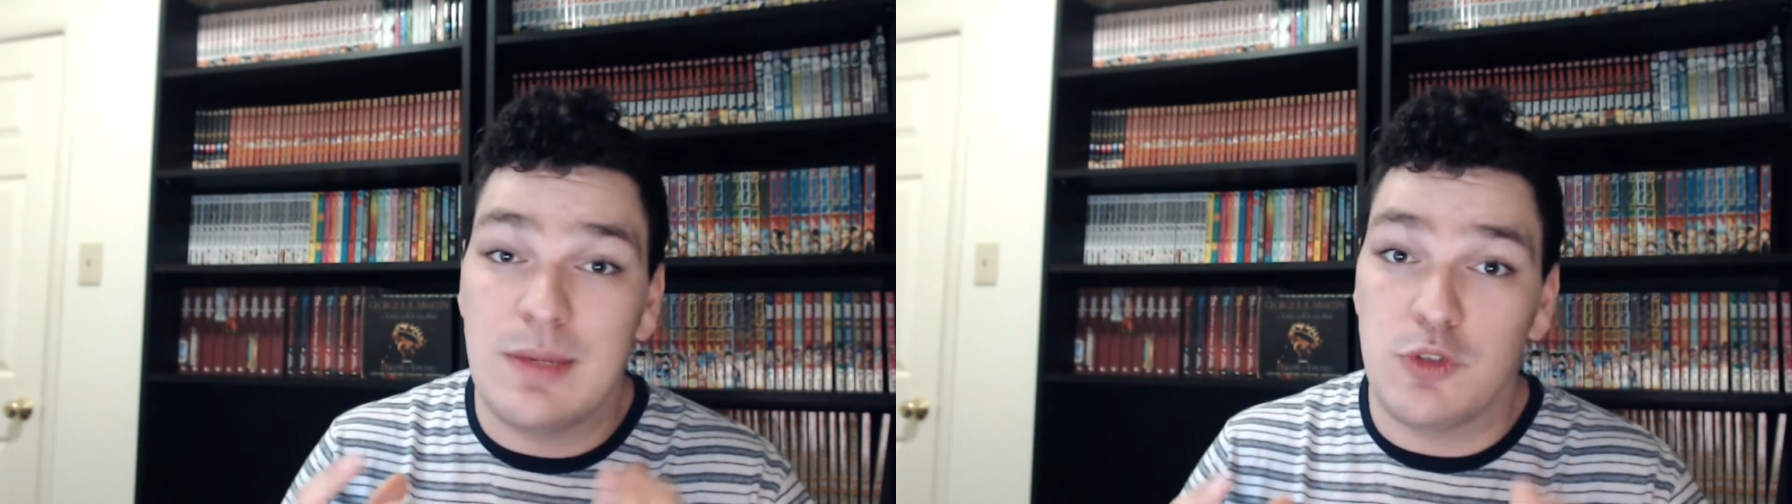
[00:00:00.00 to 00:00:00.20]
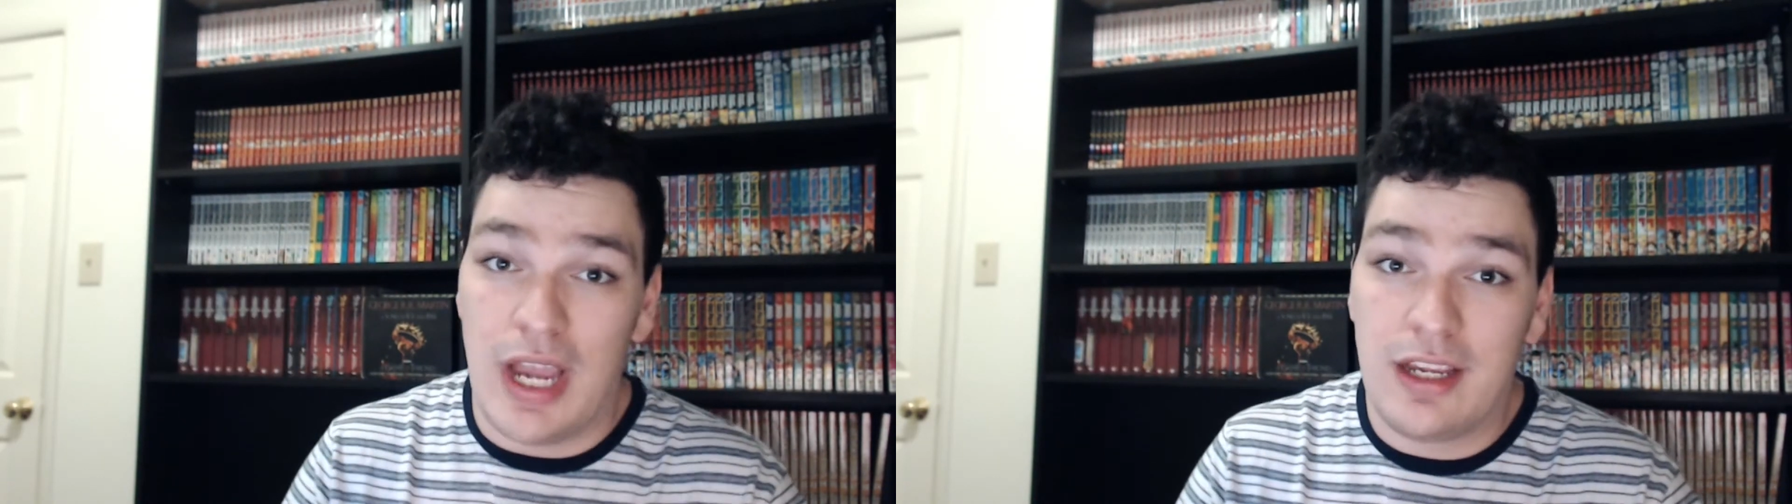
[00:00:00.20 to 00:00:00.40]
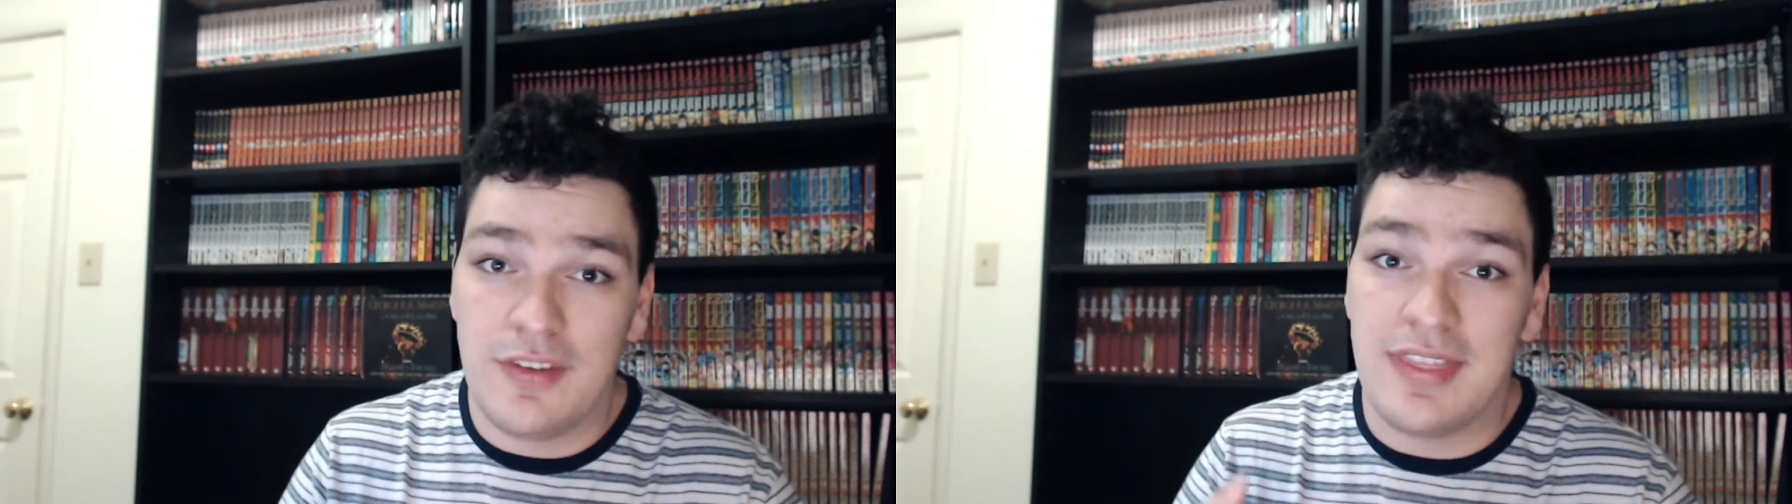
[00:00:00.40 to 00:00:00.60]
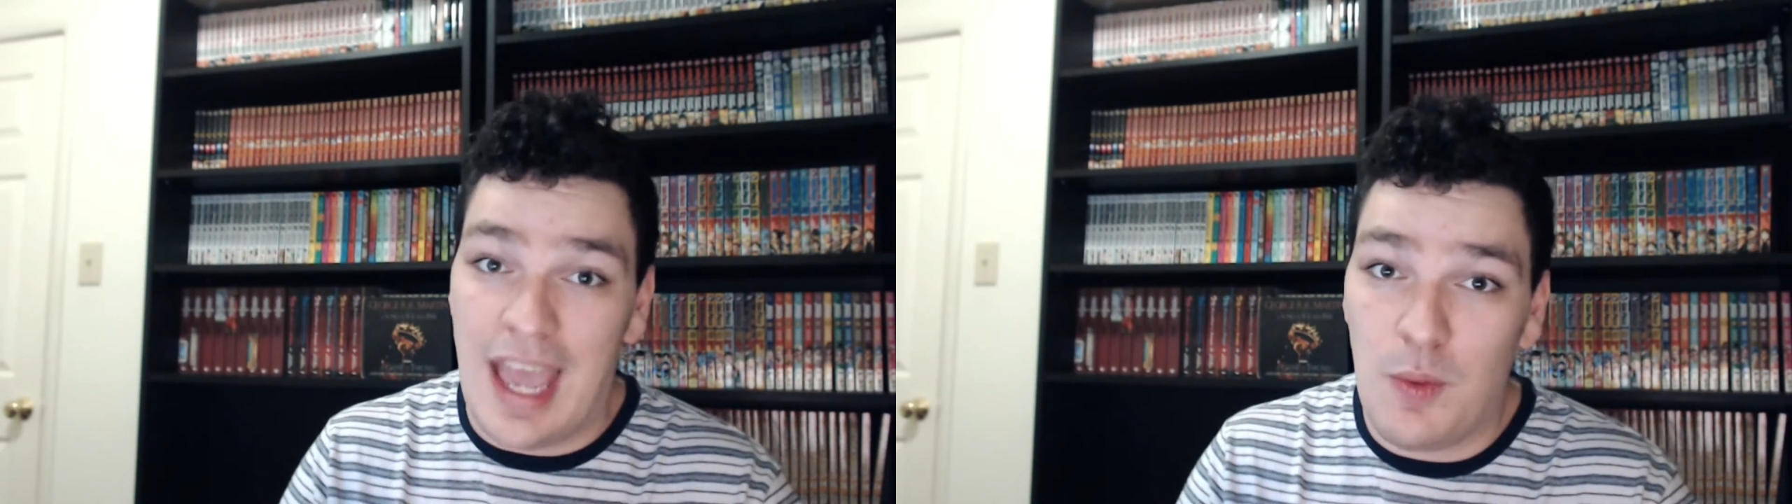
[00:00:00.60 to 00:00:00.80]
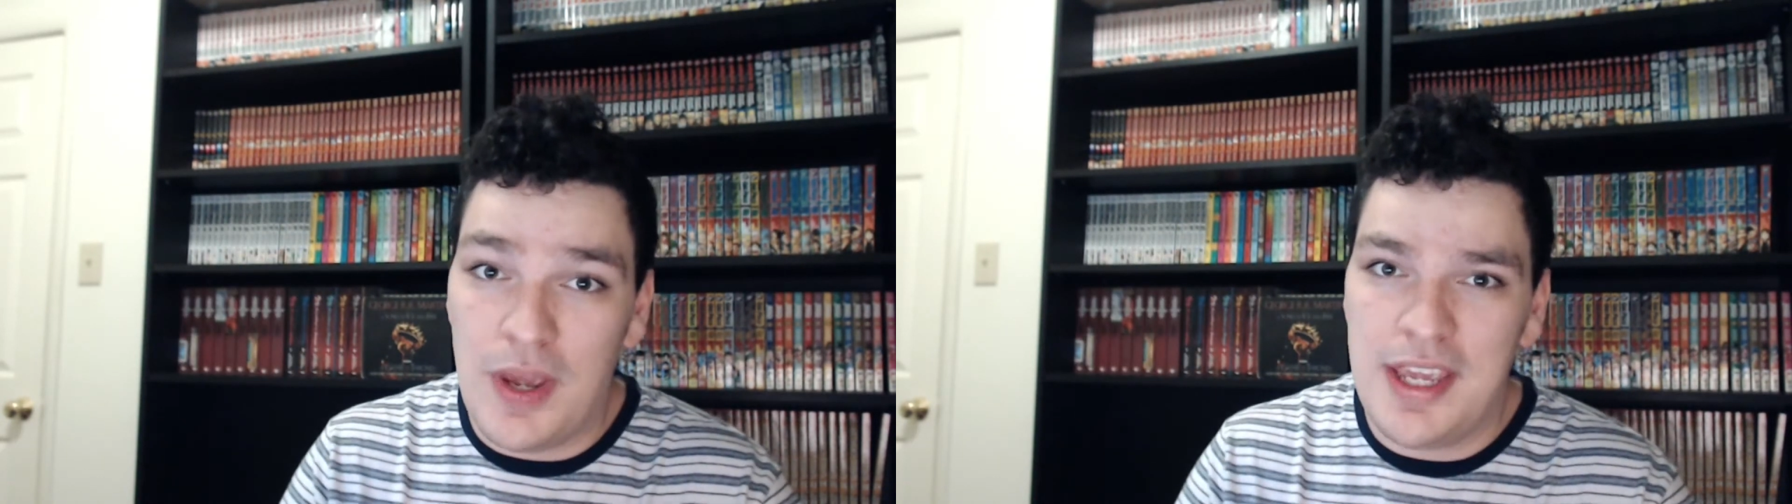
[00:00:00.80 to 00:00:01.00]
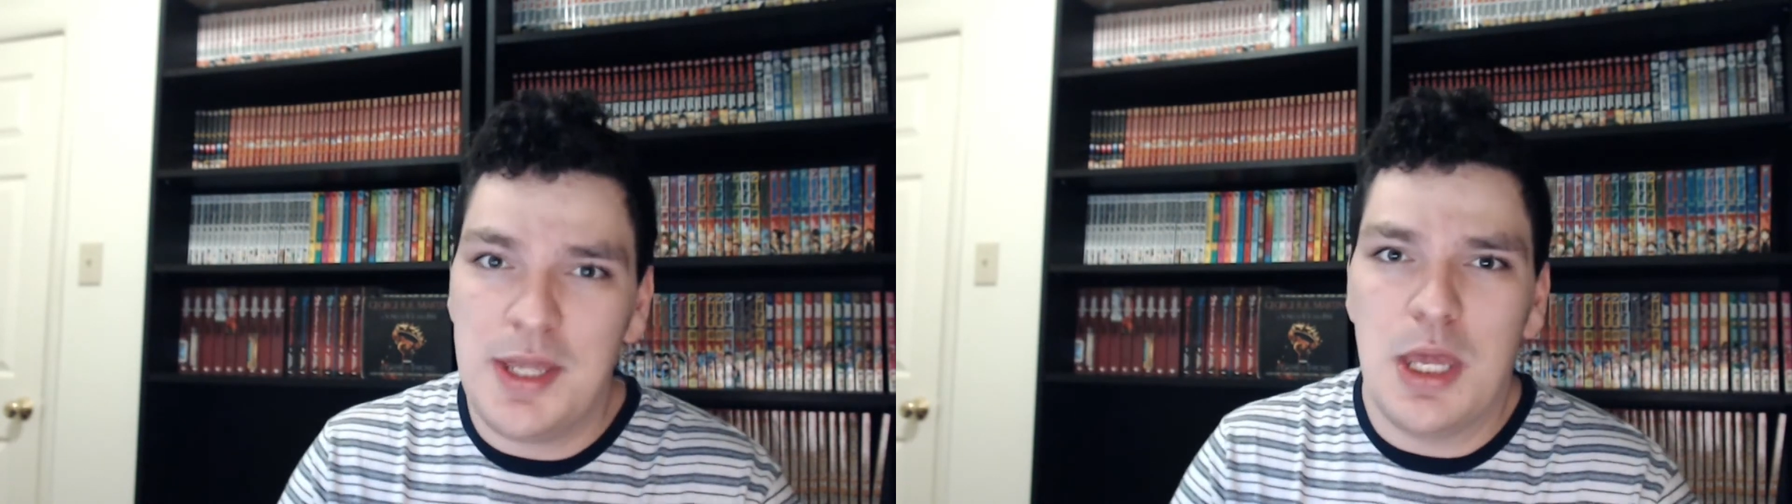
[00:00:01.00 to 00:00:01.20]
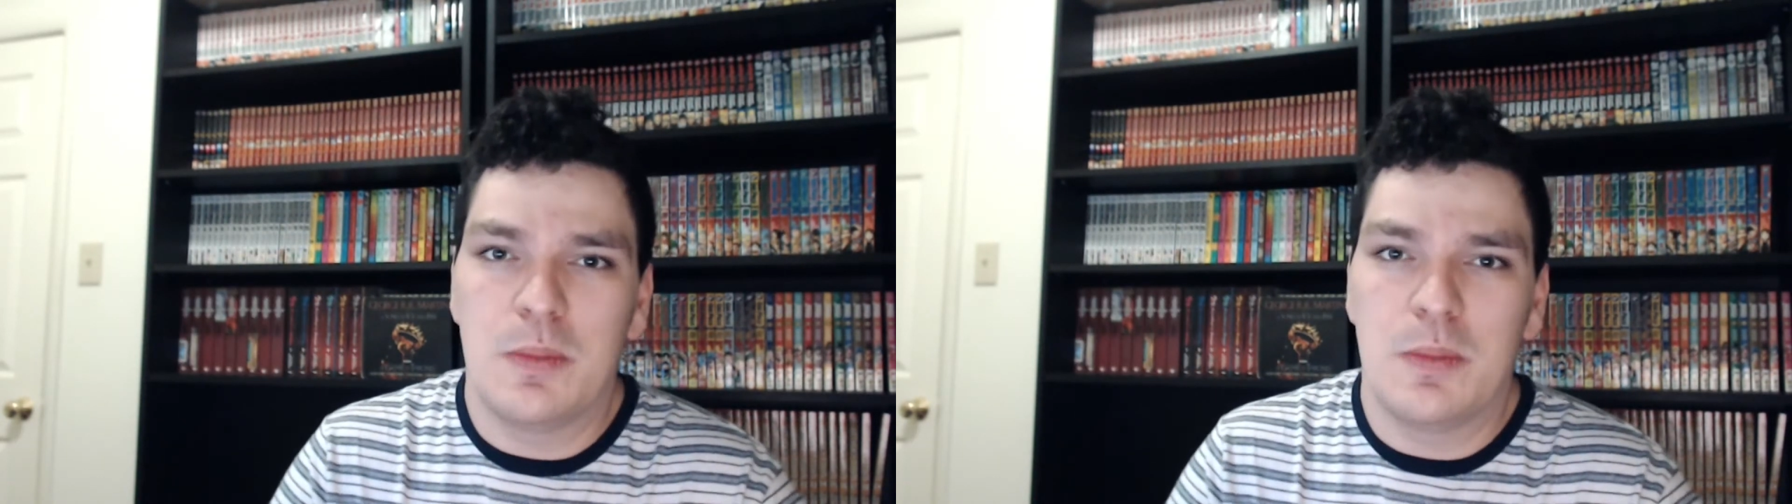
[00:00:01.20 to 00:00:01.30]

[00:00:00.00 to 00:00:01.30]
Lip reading: keep track of it that way,